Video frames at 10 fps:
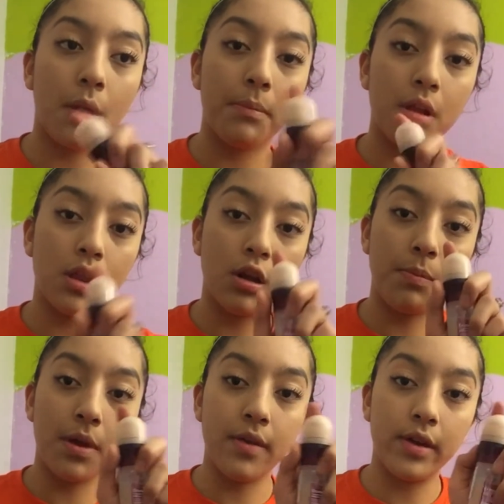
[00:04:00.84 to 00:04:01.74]
Put a little
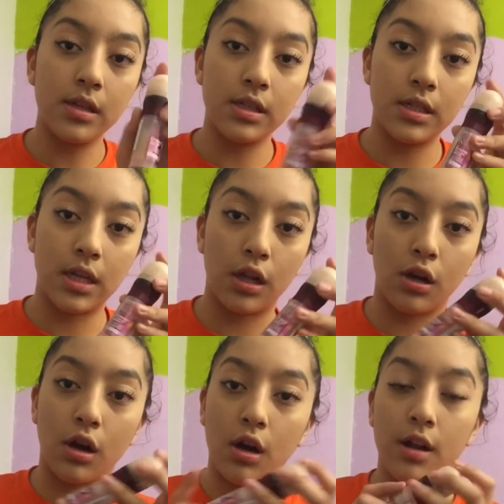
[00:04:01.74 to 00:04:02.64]
bit of
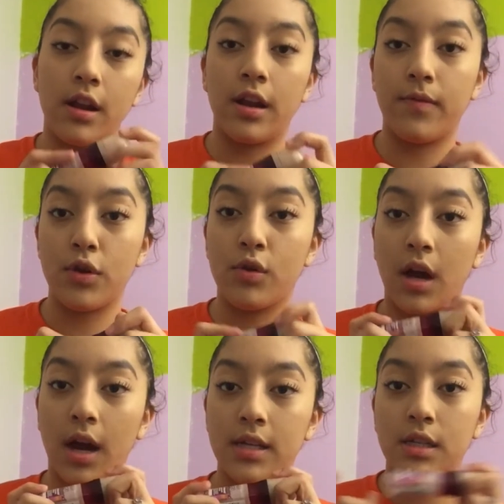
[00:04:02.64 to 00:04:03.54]
concealer on, and if you
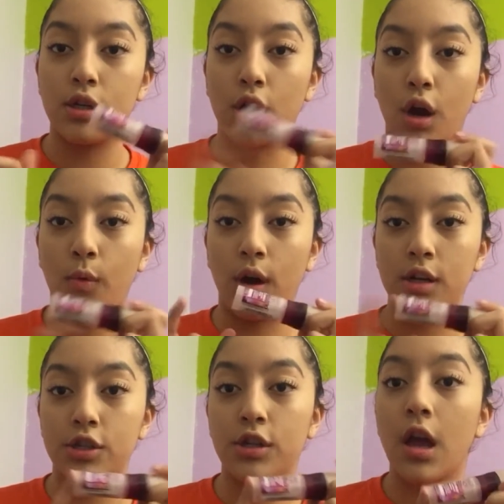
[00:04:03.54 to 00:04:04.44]
guys did not
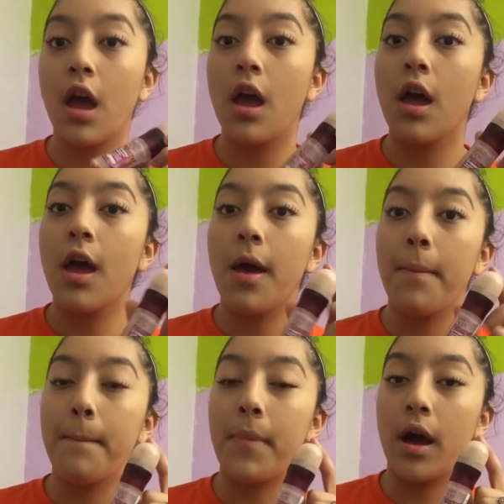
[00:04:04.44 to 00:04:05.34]
watch
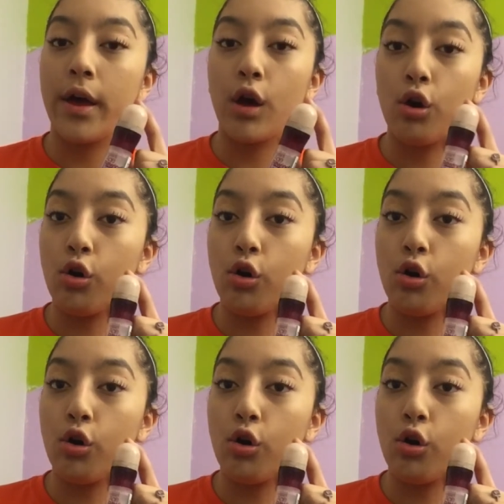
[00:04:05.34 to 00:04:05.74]
my